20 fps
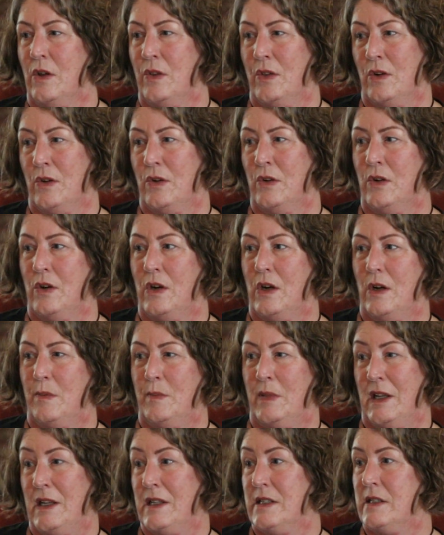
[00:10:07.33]
other
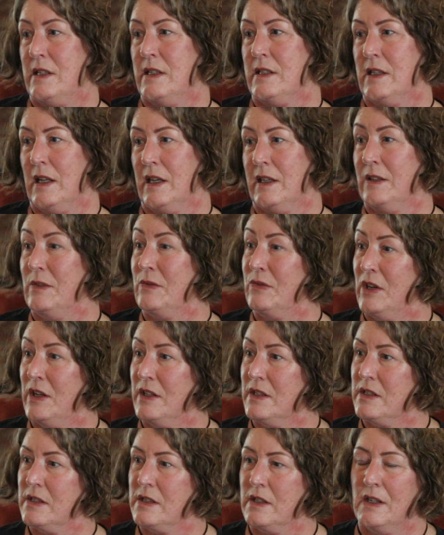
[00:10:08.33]
places, like in
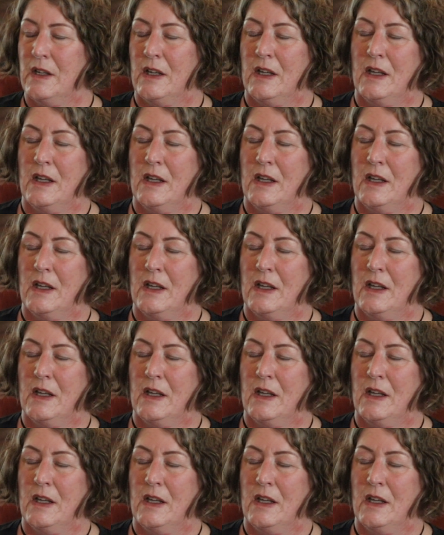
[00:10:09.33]
France.